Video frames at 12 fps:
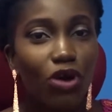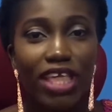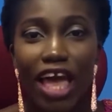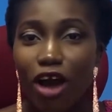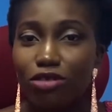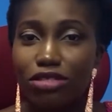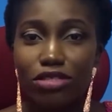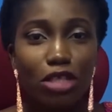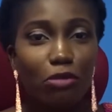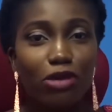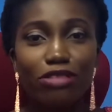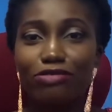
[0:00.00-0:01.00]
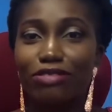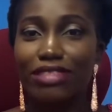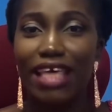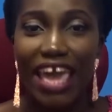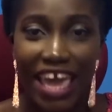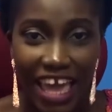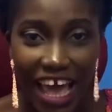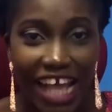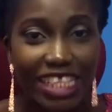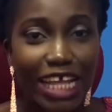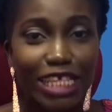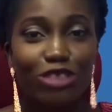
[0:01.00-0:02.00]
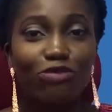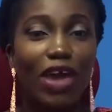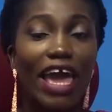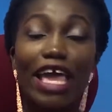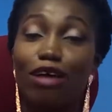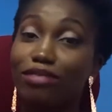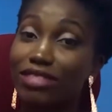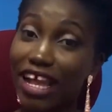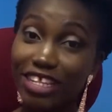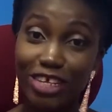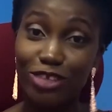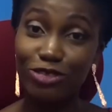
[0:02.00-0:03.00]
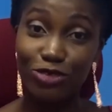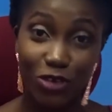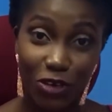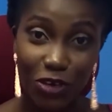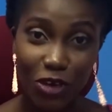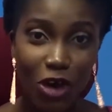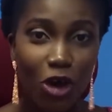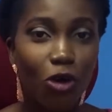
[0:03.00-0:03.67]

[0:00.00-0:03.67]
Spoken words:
What else is he supposed to say? And that is where I am standing too.